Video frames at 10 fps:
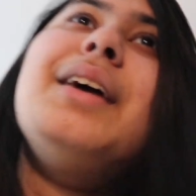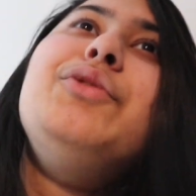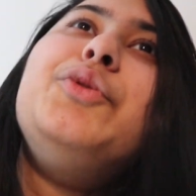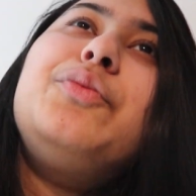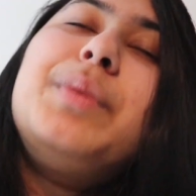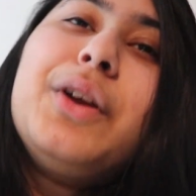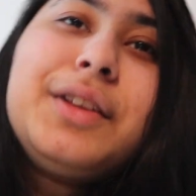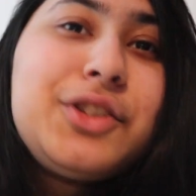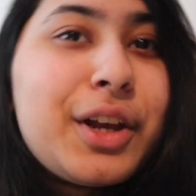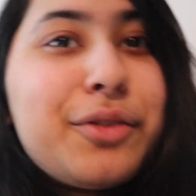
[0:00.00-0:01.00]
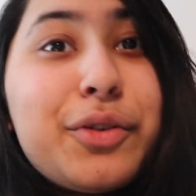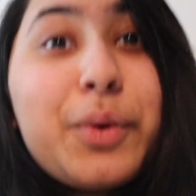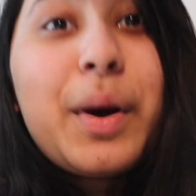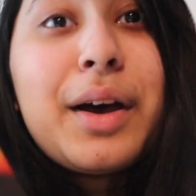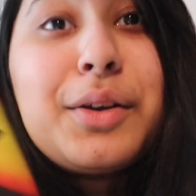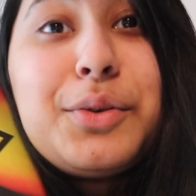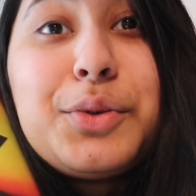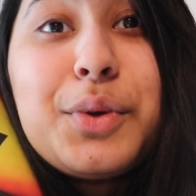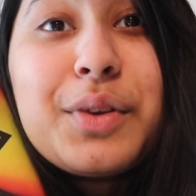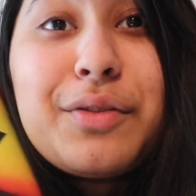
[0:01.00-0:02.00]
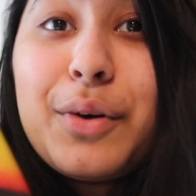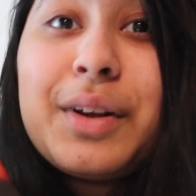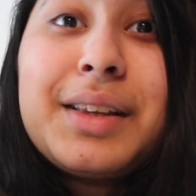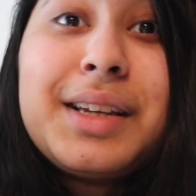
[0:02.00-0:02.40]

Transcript: If you've been on this channel for a while, while, you do know that Fonda